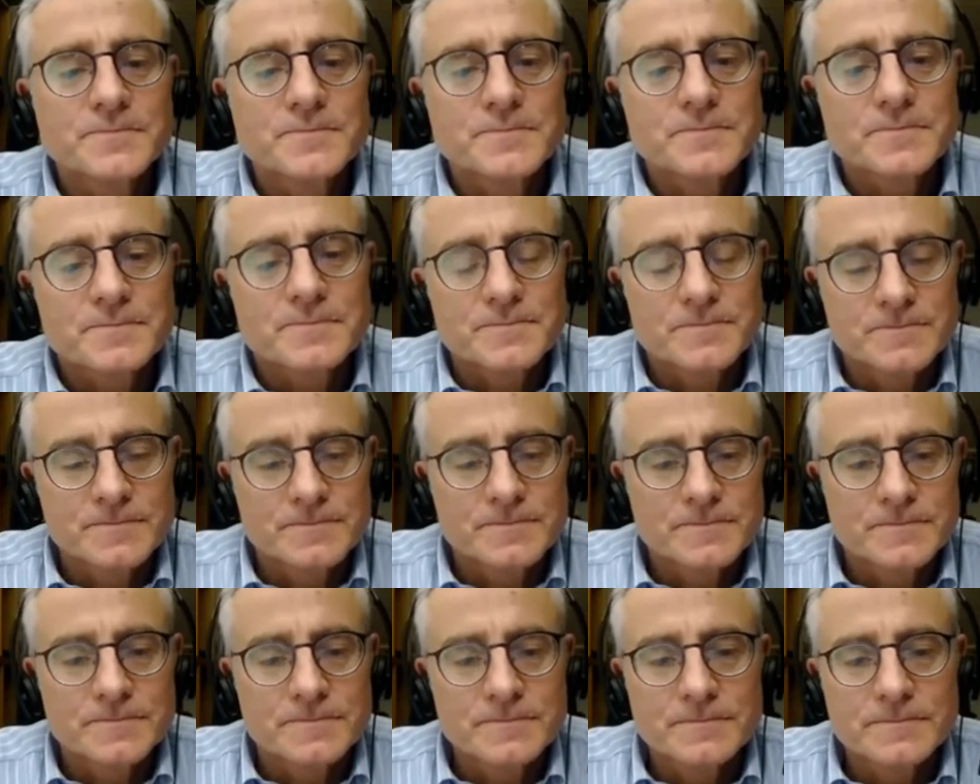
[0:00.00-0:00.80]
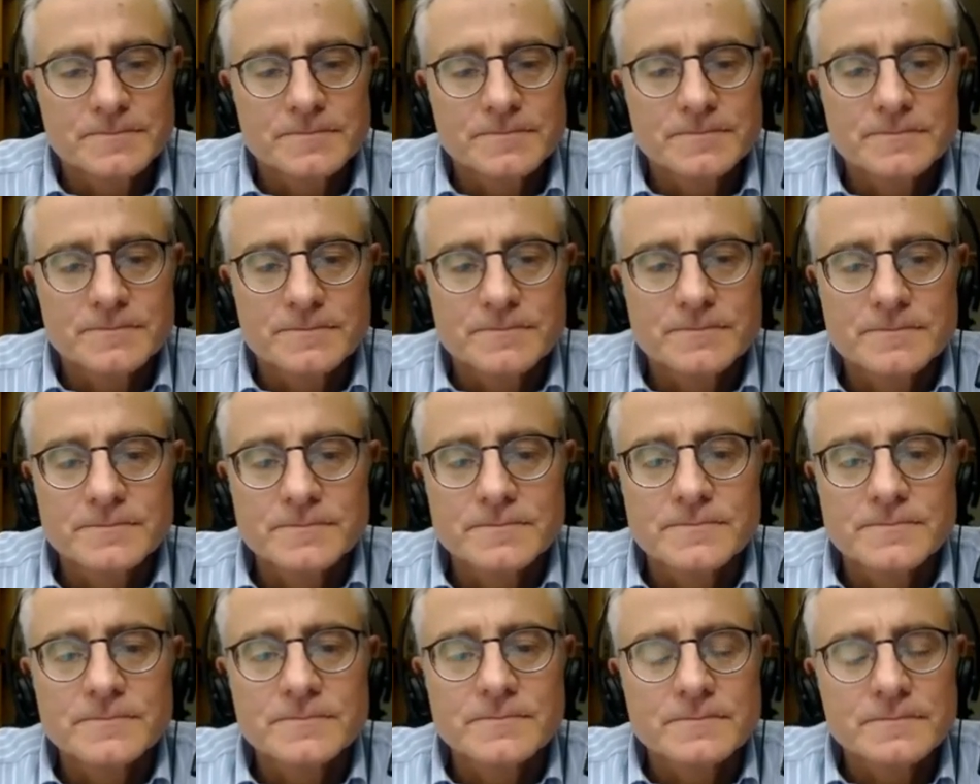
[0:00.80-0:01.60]

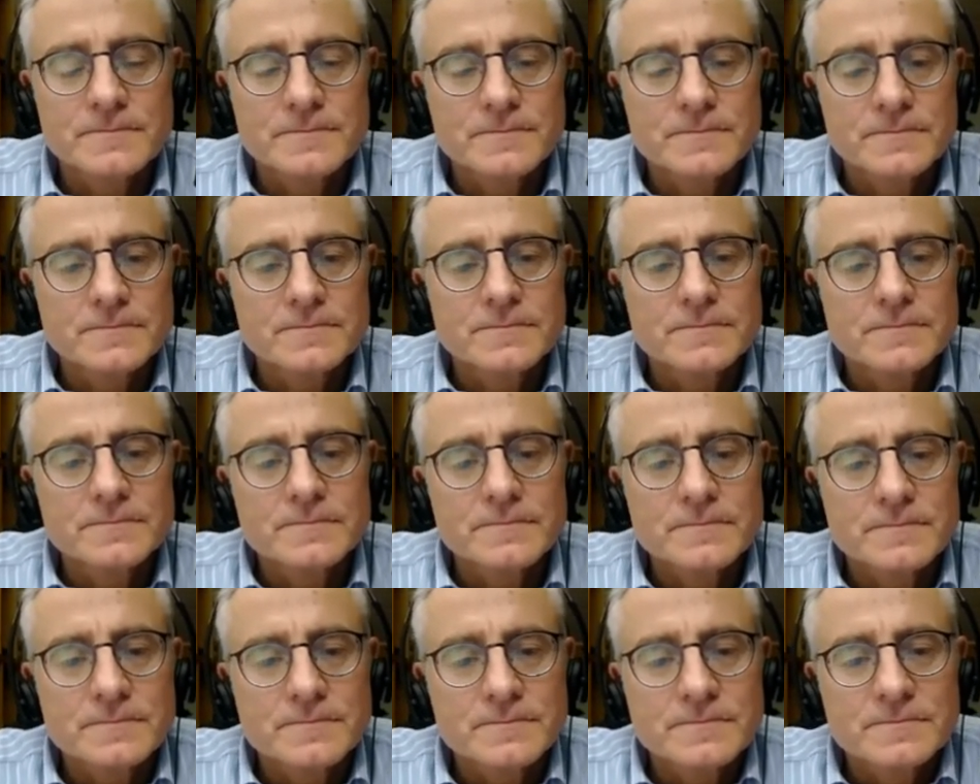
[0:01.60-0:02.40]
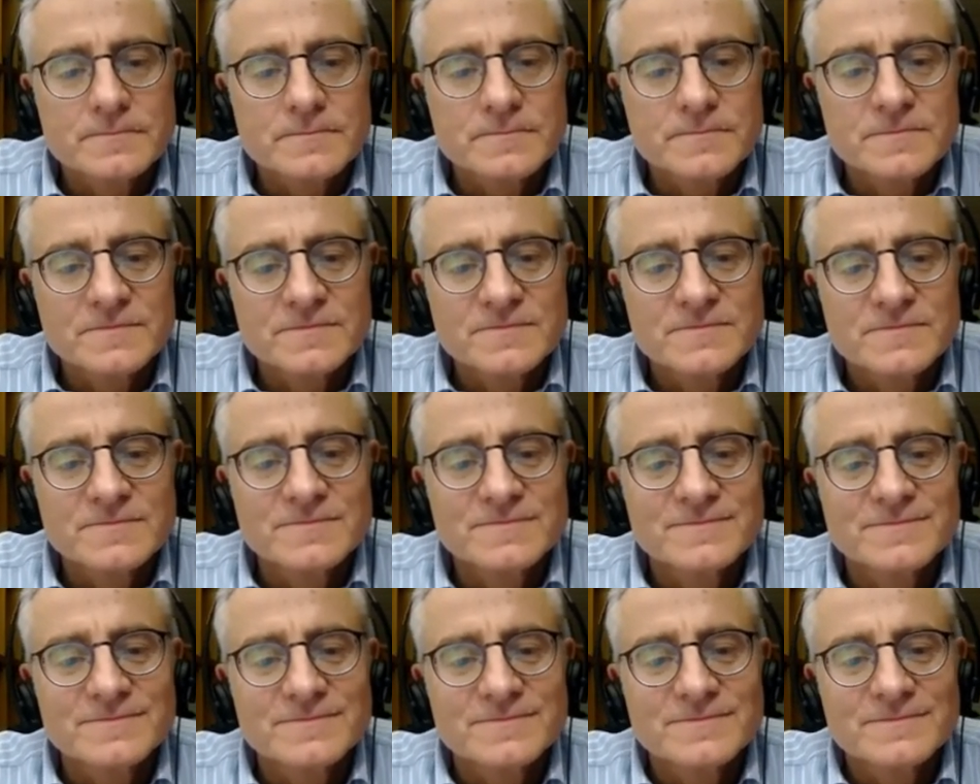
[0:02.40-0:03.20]

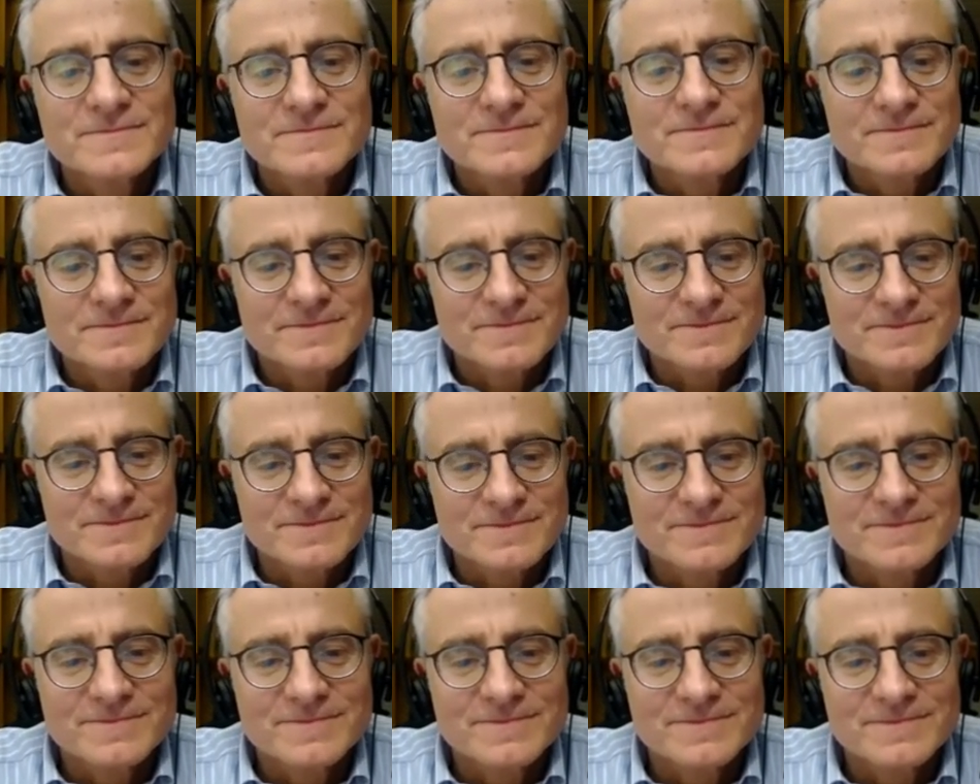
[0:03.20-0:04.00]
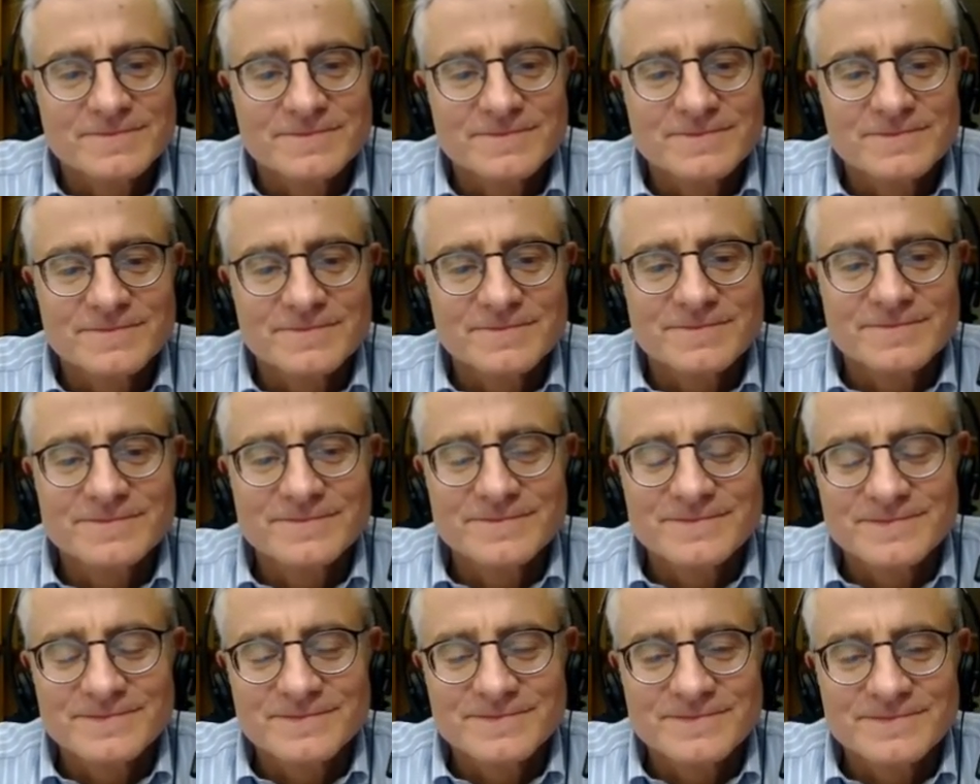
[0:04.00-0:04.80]

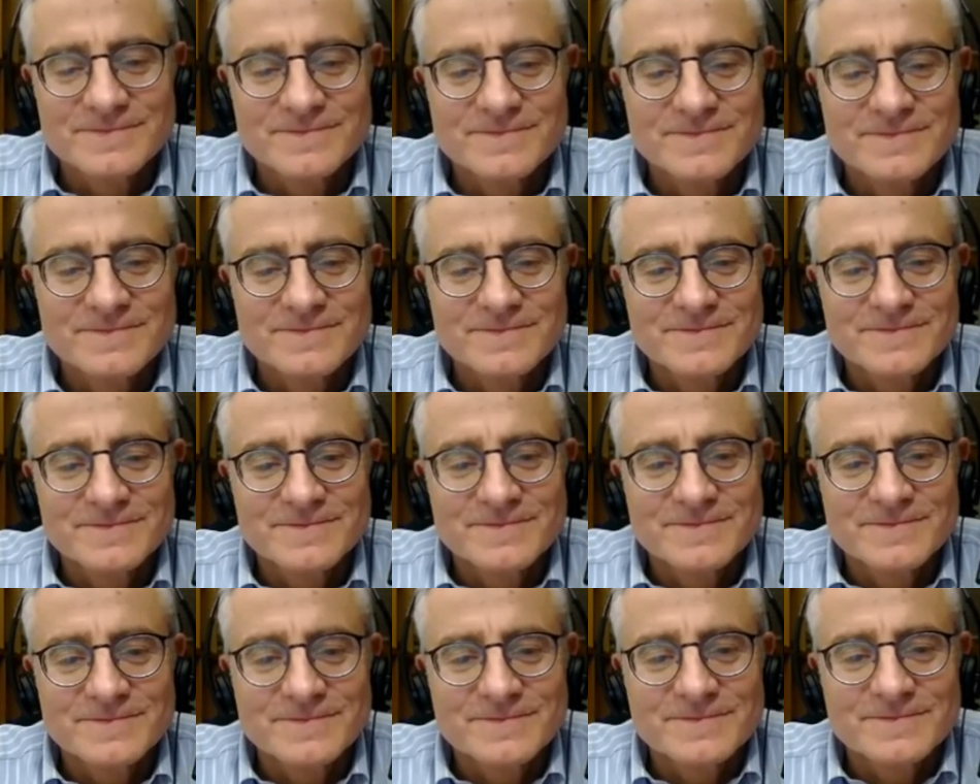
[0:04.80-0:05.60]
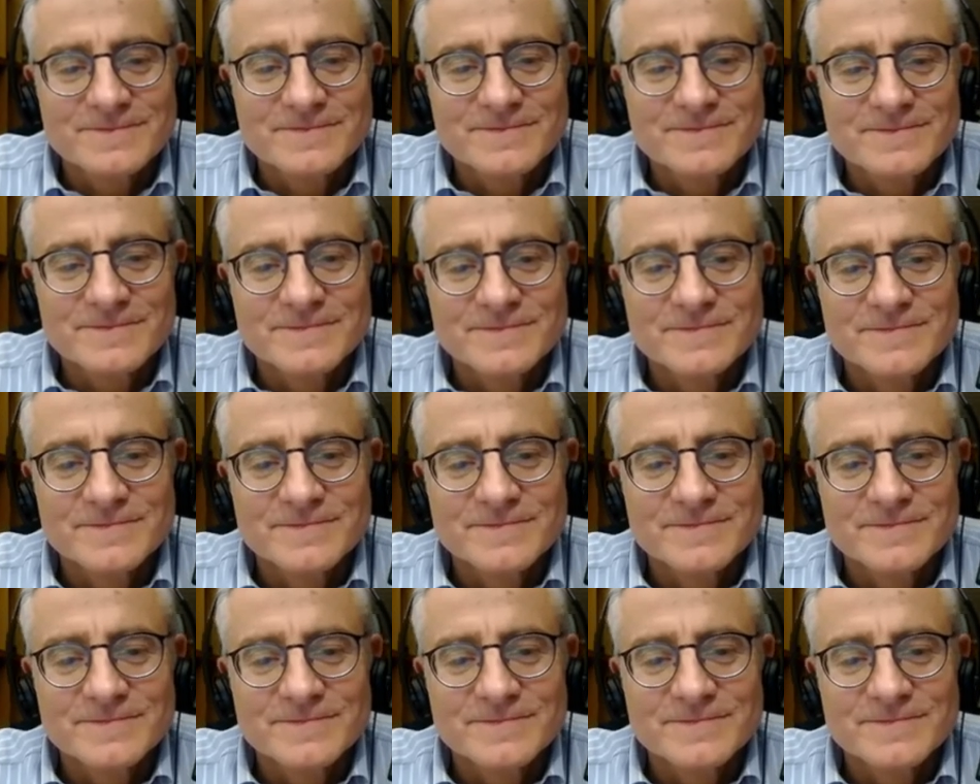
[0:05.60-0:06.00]
This person isn't speaking.